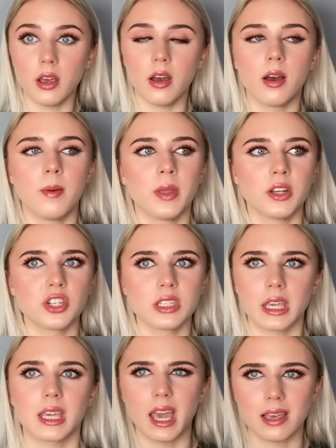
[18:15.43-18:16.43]
And she's
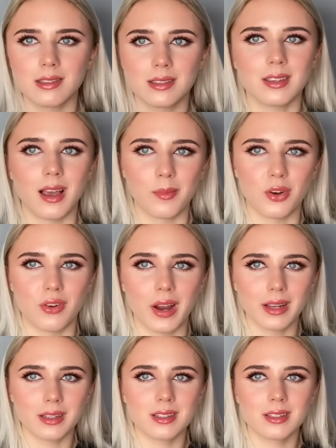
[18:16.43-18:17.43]
like, yes, I'm
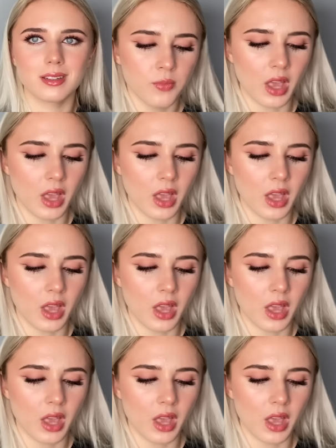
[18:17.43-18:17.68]
correct.